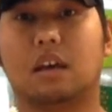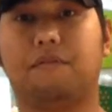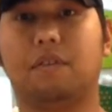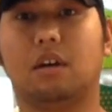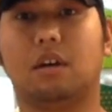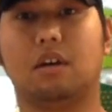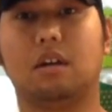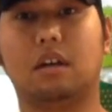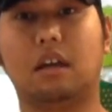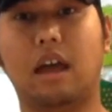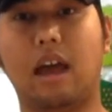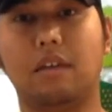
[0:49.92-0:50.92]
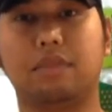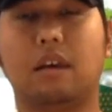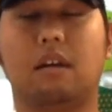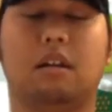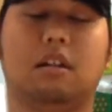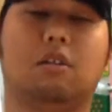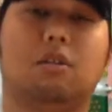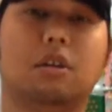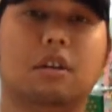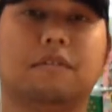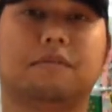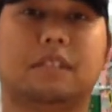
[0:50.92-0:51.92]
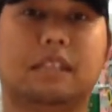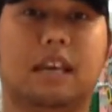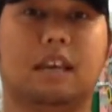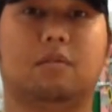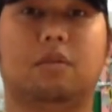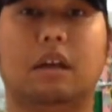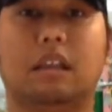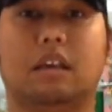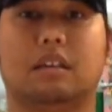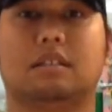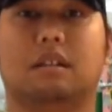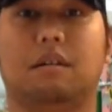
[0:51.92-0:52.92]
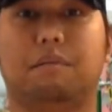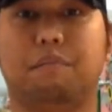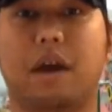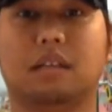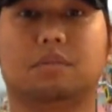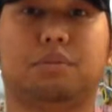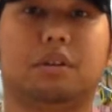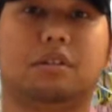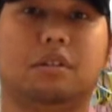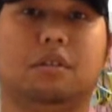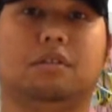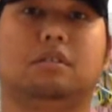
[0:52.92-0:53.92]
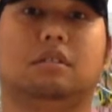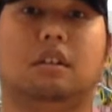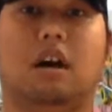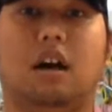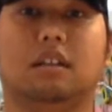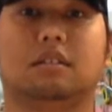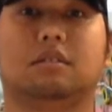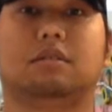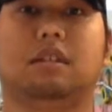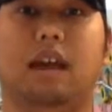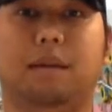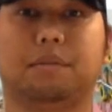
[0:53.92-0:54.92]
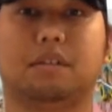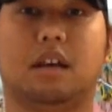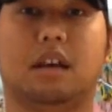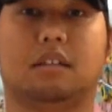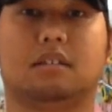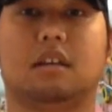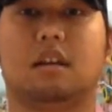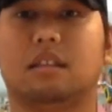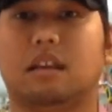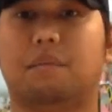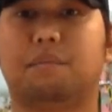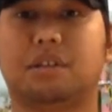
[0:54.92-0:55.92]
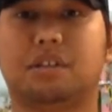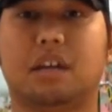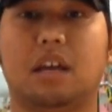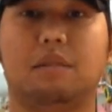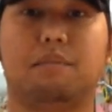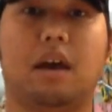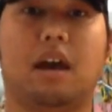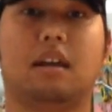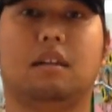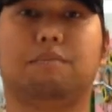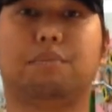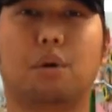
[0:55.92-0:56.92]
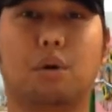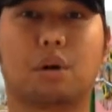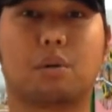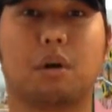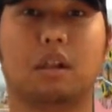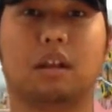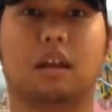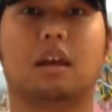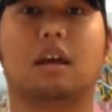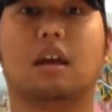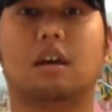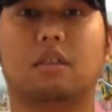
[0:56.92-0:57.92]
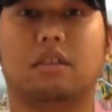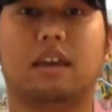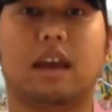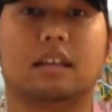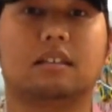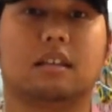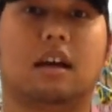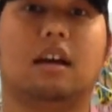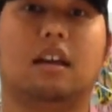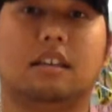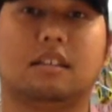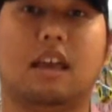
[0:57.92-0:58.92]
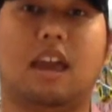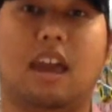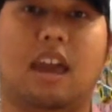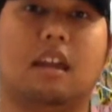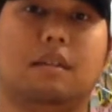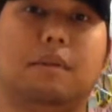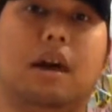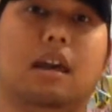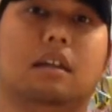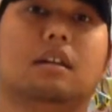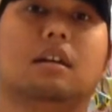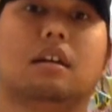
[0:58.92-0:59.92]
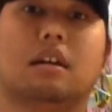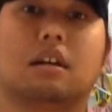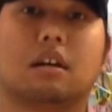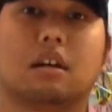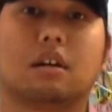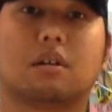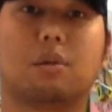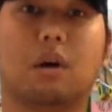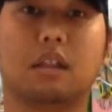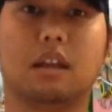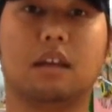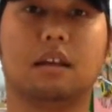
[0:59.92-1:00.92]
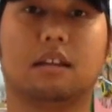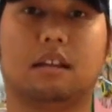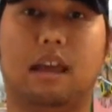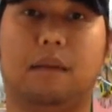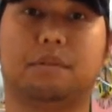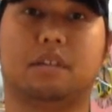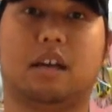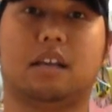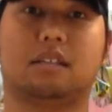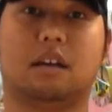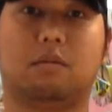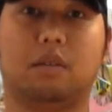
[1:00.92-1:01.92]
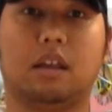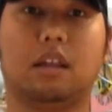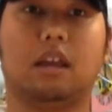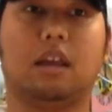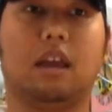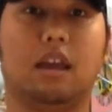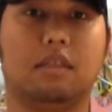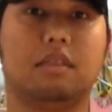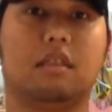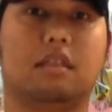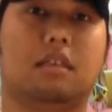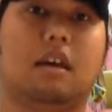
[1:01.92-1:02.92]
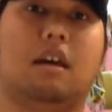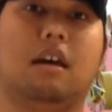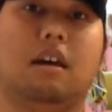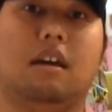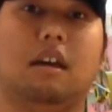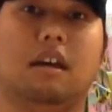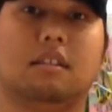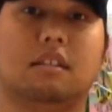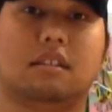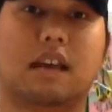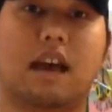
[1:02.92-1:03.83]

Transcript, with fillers: If you're out there and all you've seen really is mass-produced lights or lampshades that are machine-made and poor quality, the answer is handmade. Quality lampshades are really in the in the